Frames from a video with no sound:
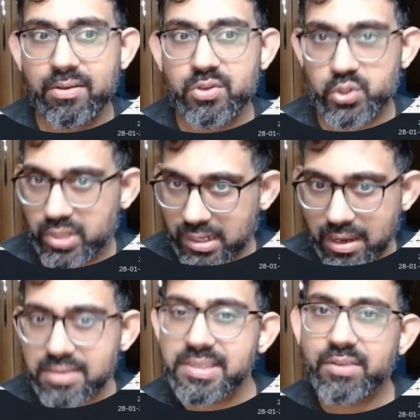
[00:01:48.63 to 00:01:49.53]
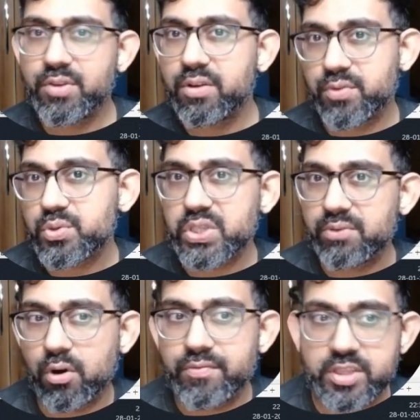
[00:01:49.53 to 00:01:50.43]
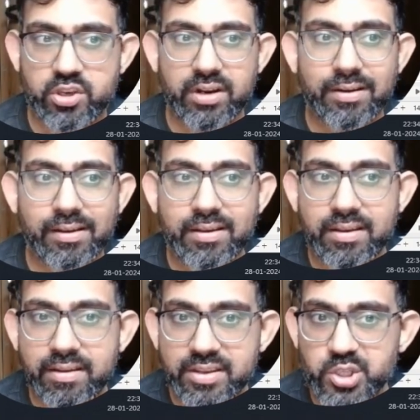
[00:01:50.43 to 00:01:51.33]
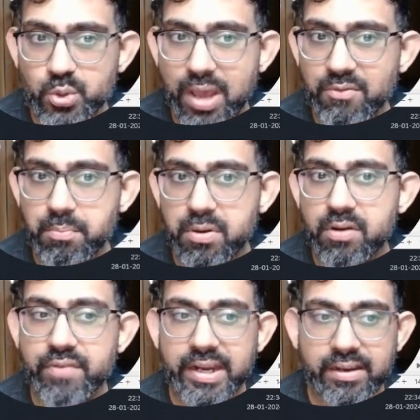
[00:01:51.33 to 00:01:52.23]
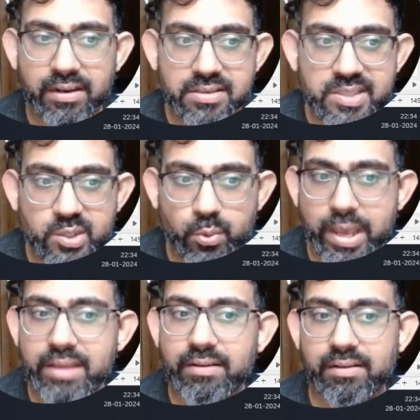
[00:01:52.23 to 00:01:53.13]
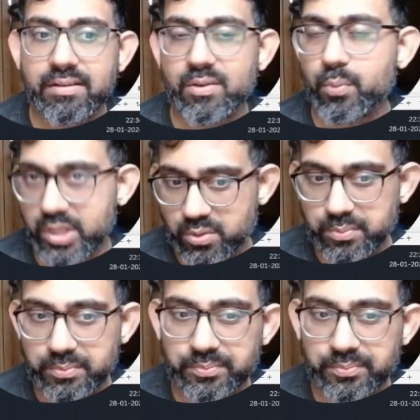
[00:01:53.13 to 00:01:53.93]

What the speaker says: So the classic way of using the waffle chart is to have a perfect square with you.